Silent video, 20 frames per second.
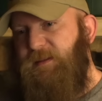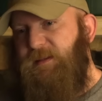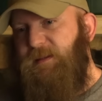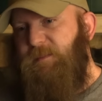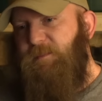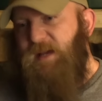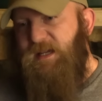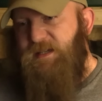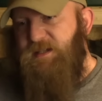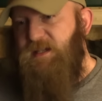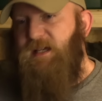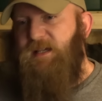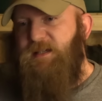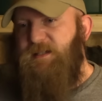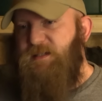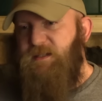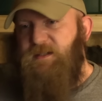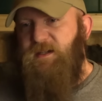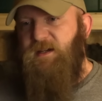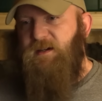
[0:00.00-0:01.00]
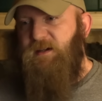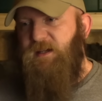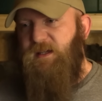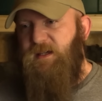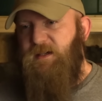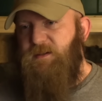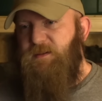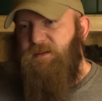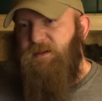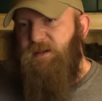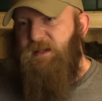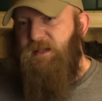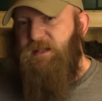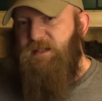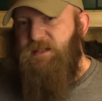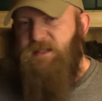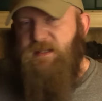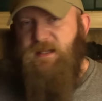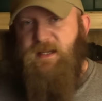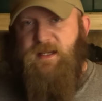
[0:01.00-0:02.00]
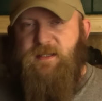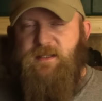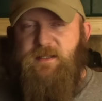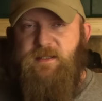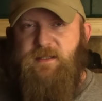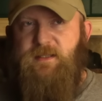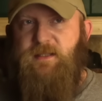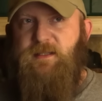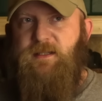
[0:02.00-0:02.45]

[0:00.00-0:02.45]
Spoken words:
the best case scenario is that